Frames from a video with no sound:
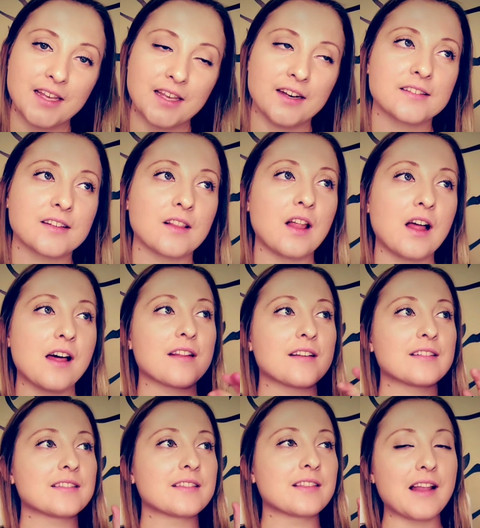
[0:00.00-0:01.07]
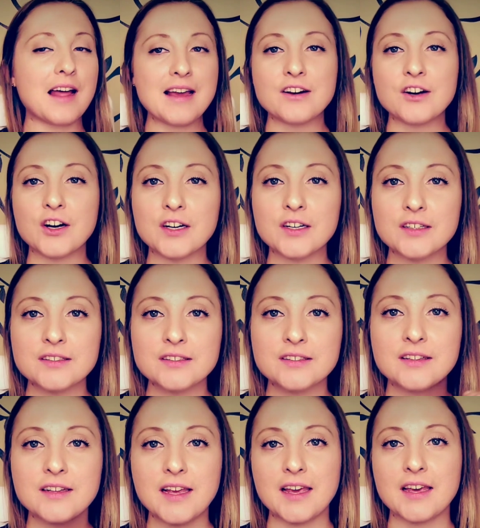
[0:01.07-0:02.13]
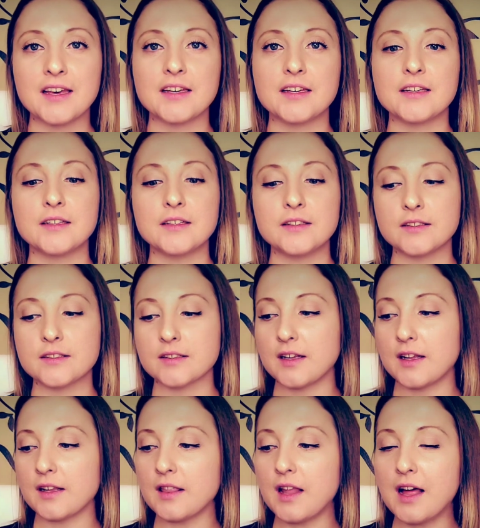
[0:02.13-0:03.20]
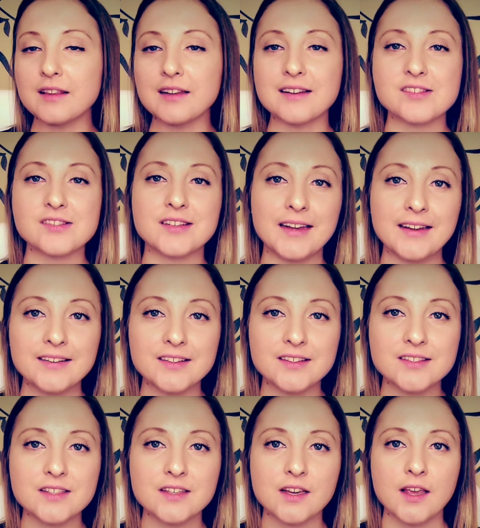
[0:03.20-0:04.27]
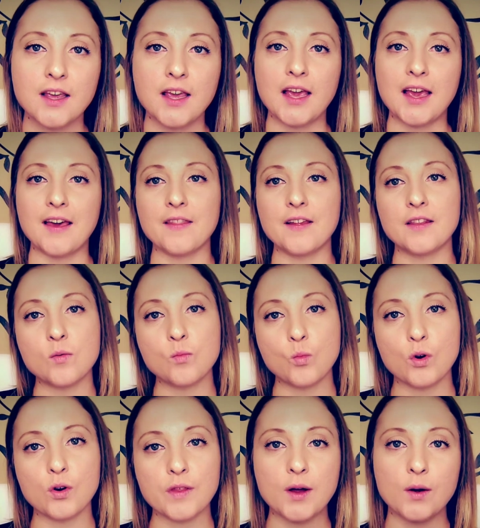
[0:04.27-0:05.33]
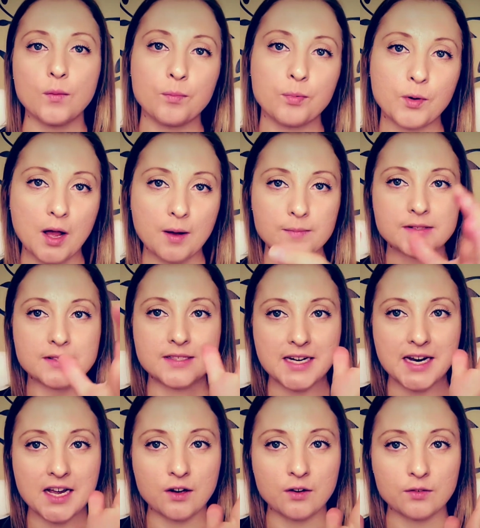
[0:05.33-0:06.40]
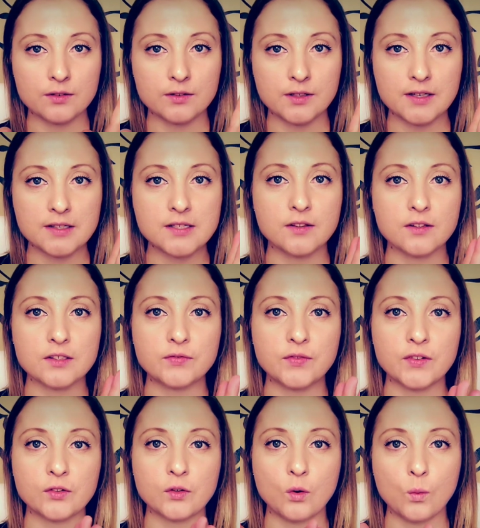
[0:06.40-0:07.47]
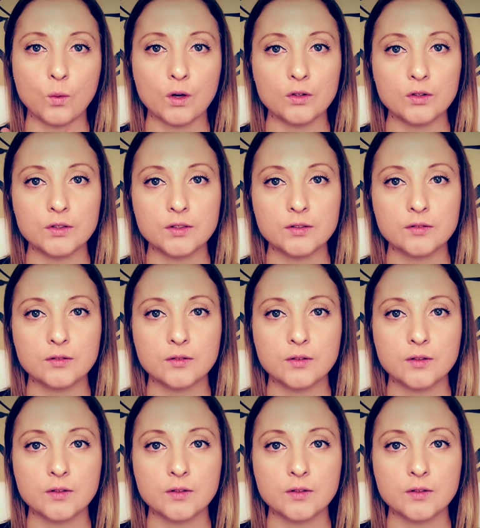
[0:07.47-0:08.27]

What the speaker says: And it's a lot lighter and a lot less dense. And then the more that comes down into this physical world,